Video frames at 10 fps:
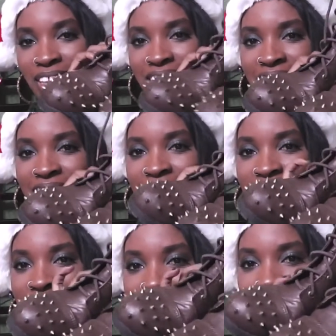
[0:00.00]

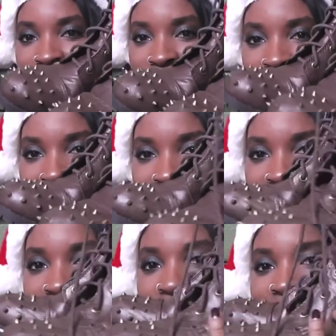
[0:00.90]
These lovely
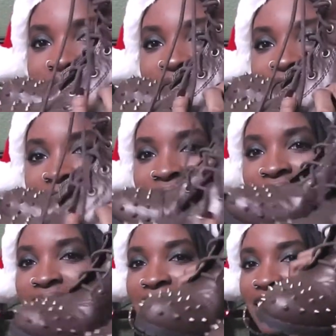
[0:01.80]
things.
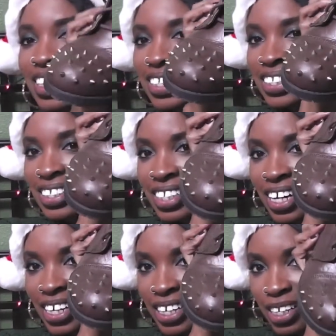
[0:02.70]
These
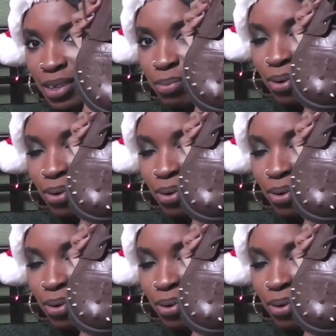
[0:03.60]
studded